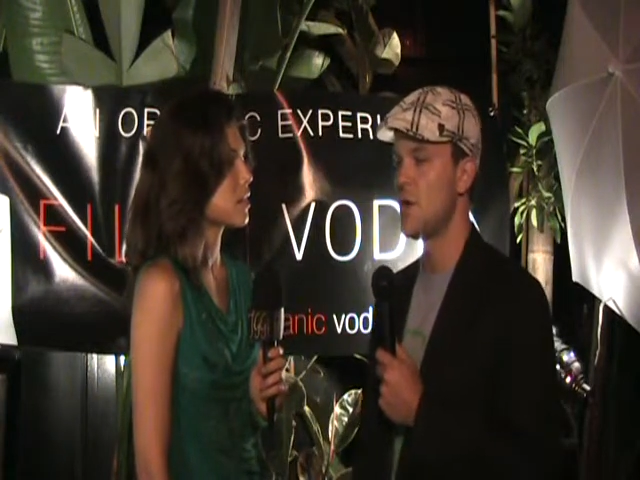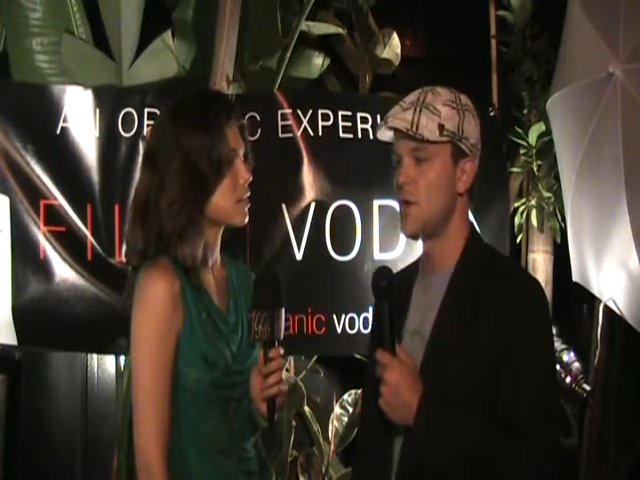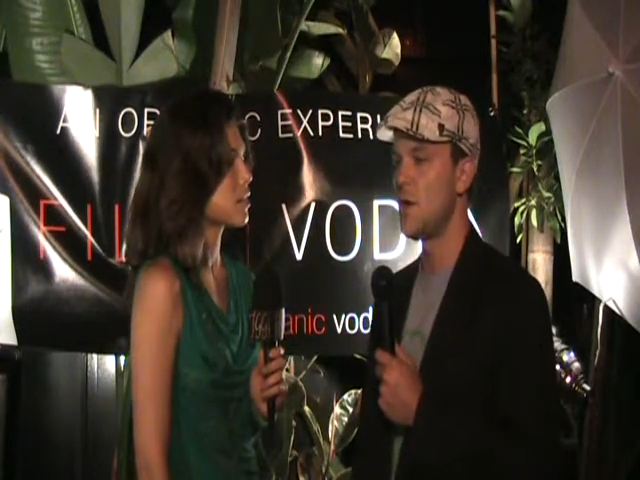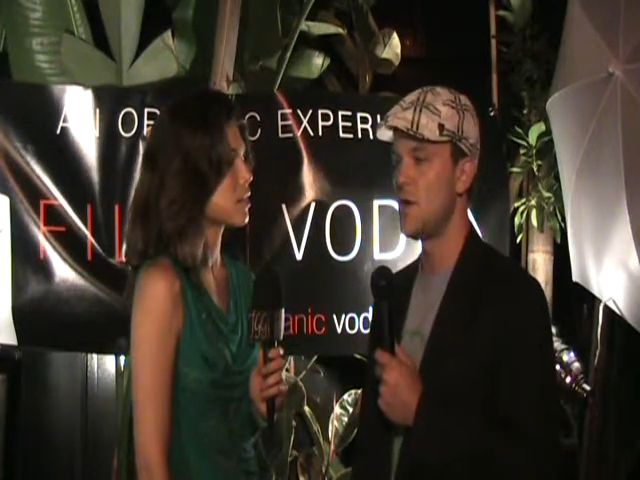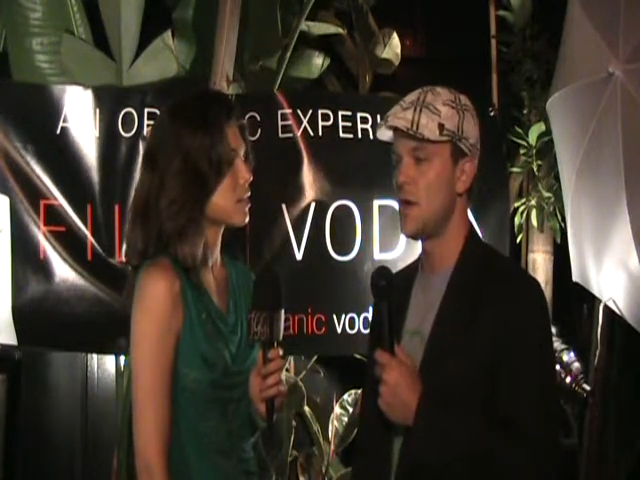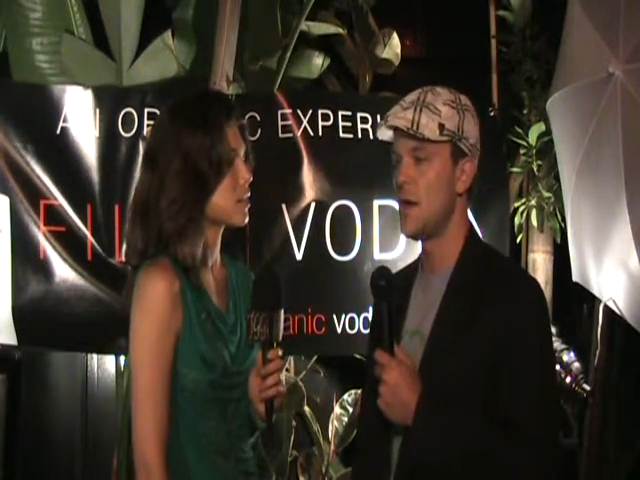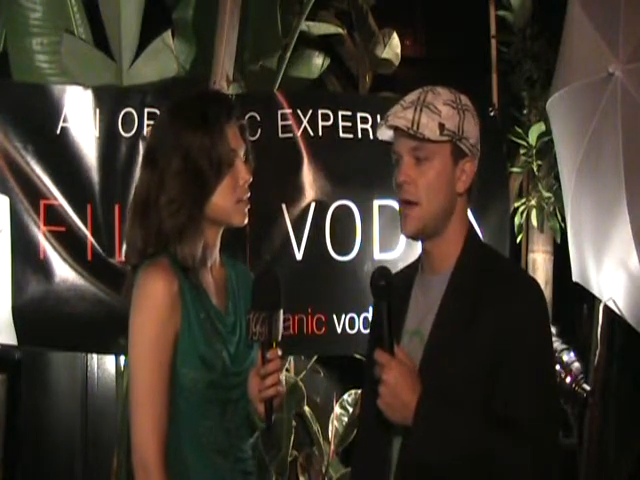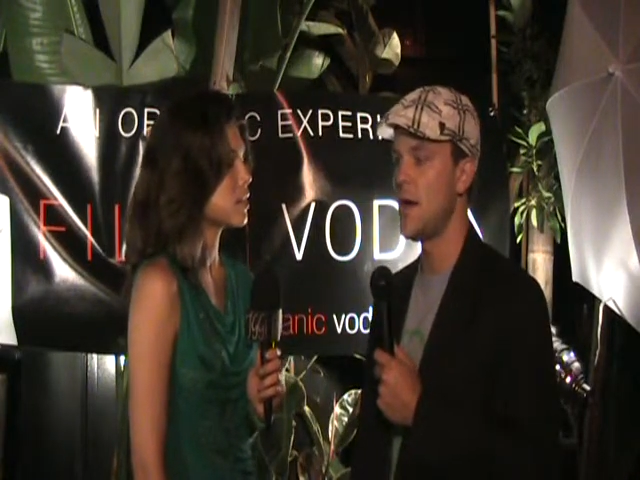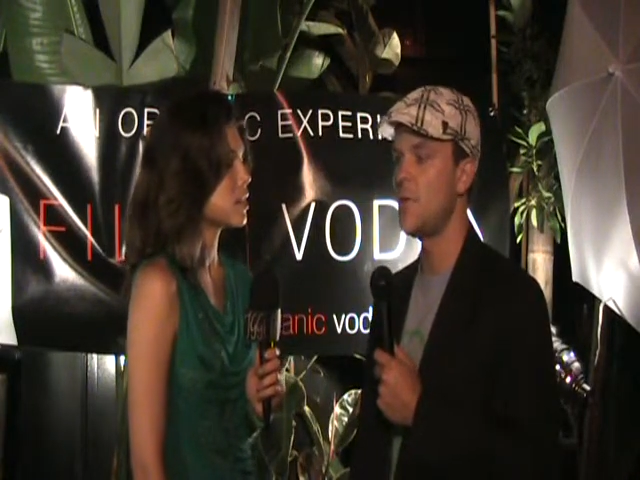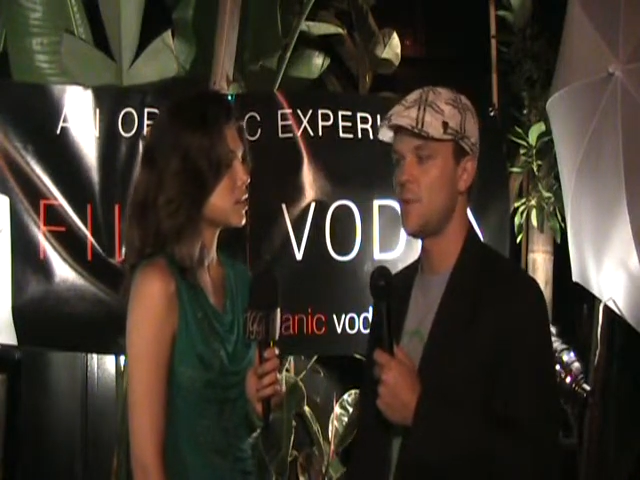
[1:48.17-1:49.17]
So
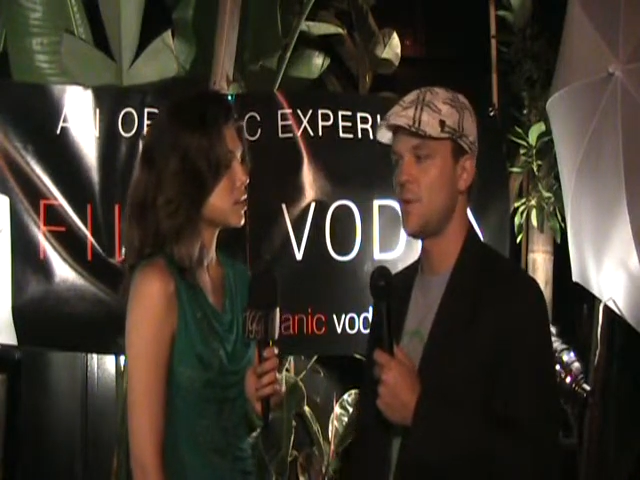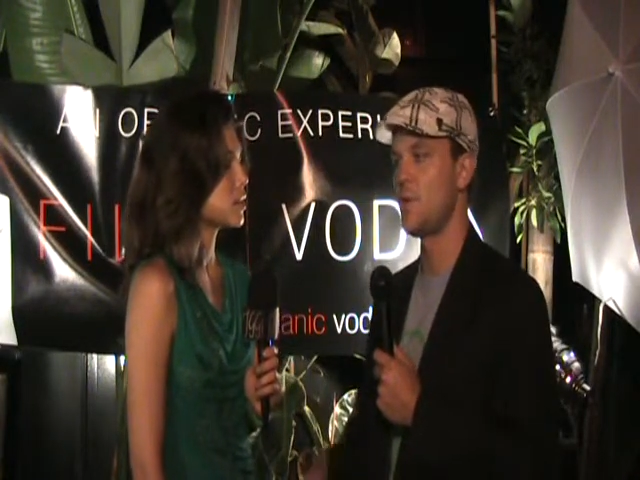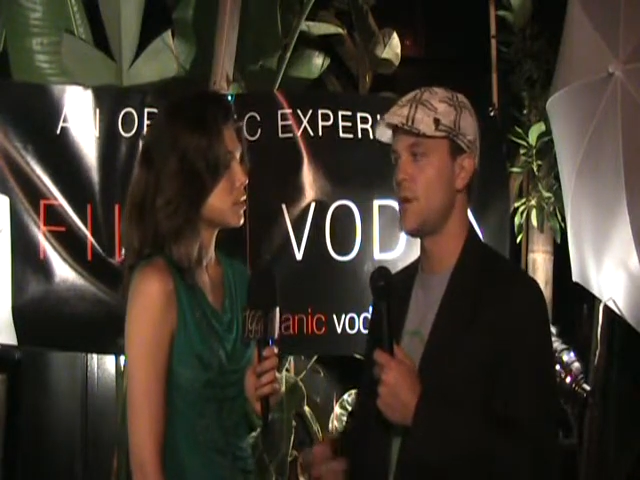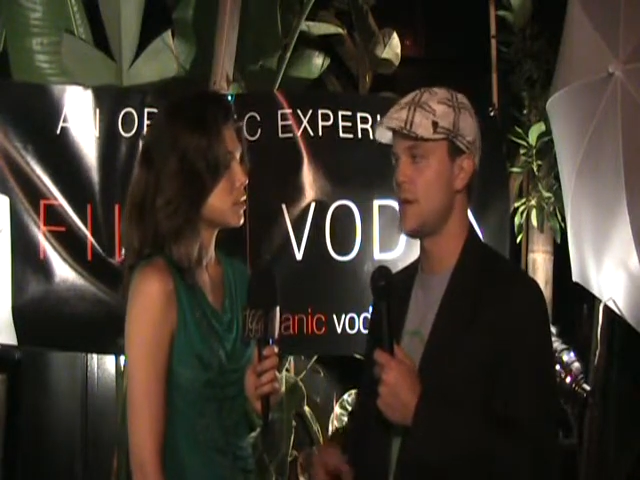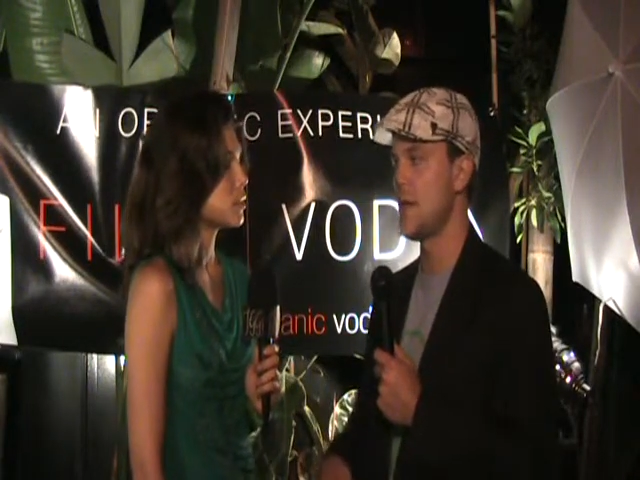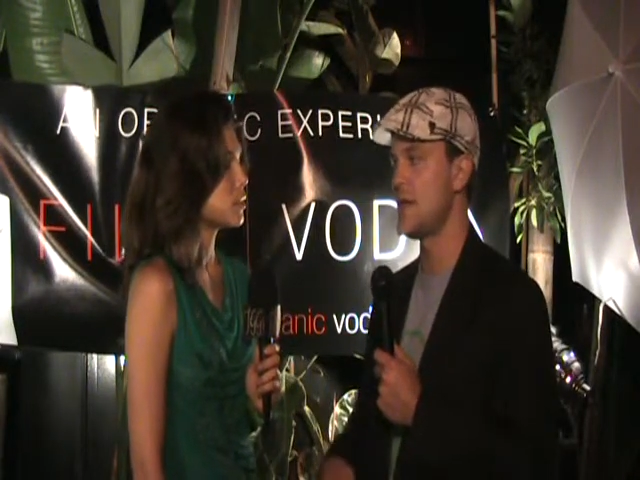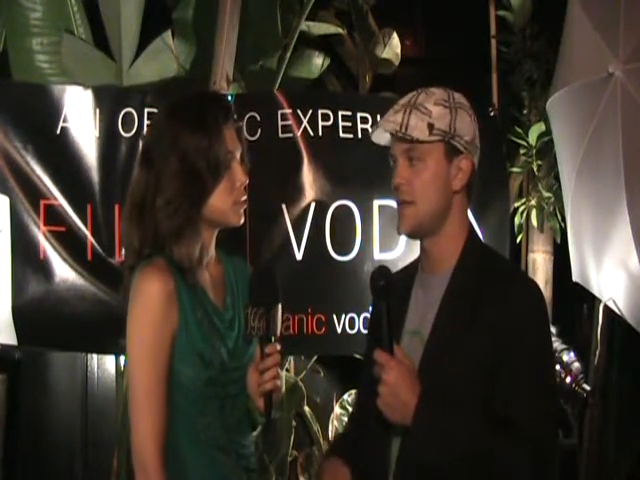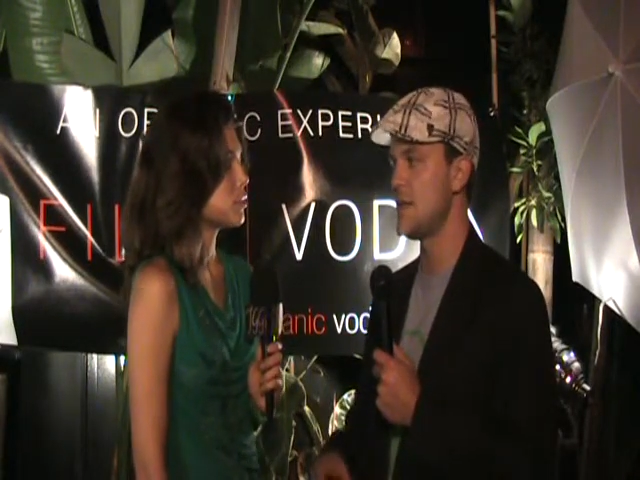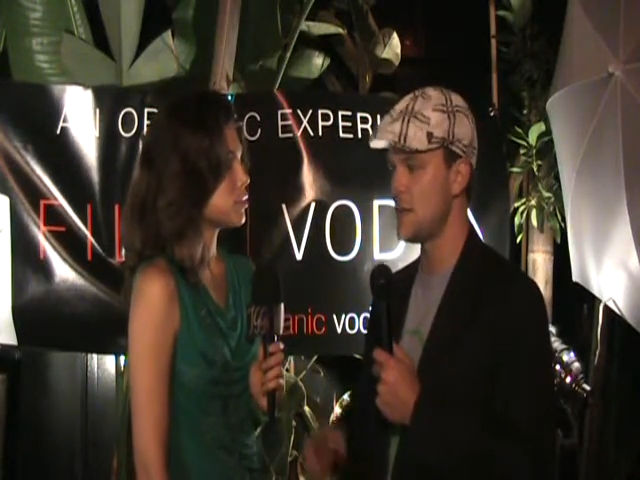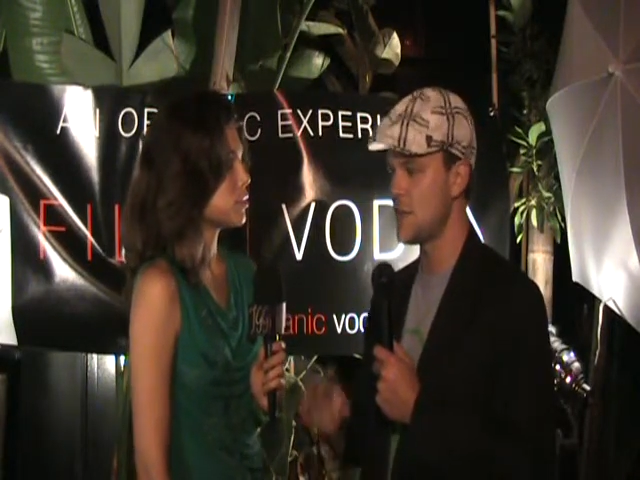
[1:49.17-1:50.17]
helping people to
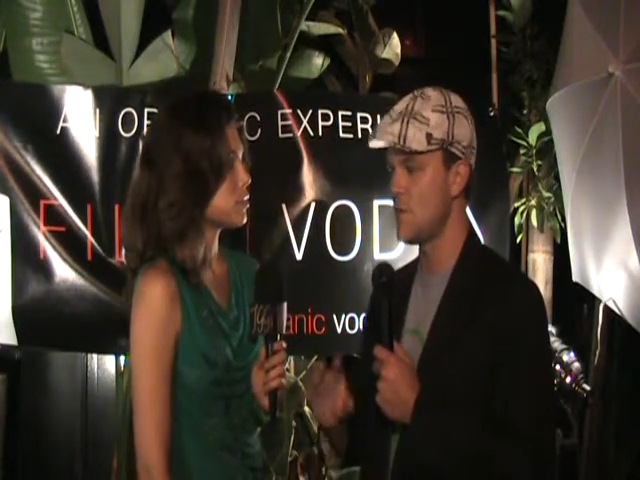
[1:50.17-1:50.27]
recognize that